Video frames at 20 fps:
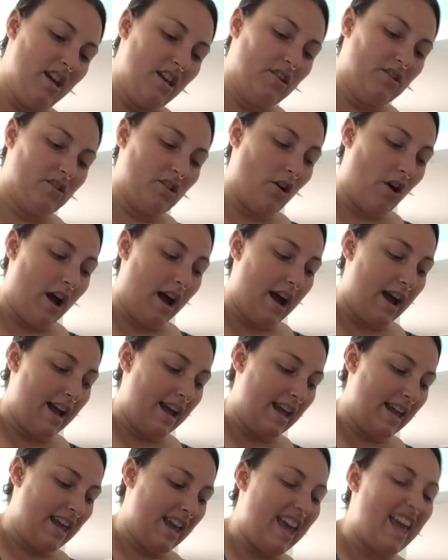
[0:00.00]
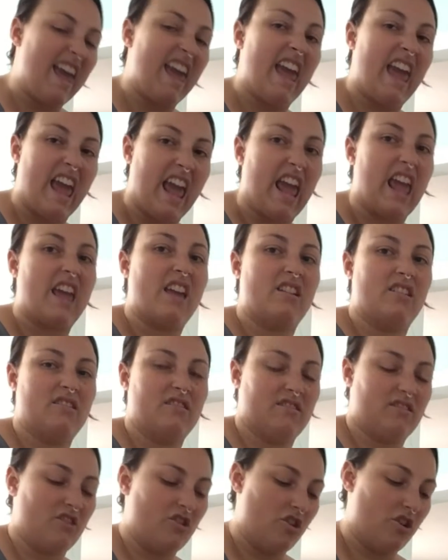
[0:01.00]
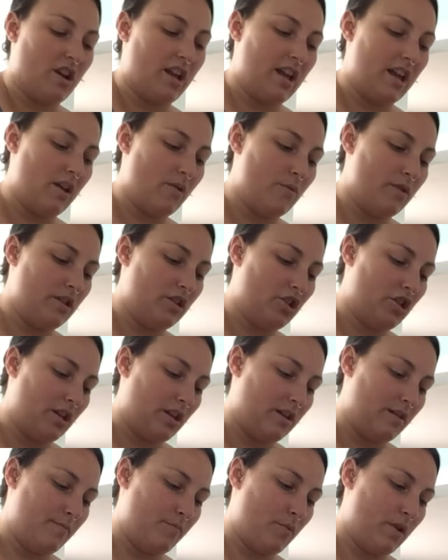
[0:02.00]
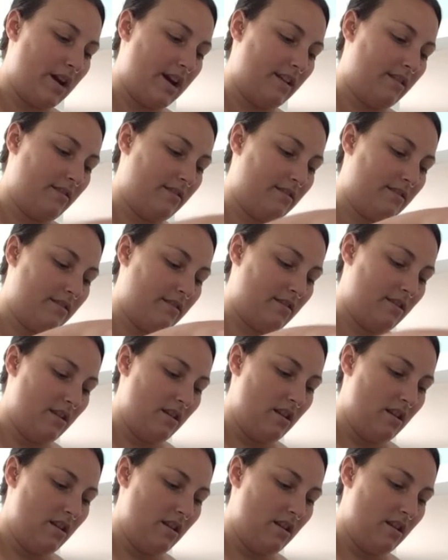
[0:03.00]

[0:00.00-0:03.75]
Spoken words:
So I hate cooking with chicken breasts.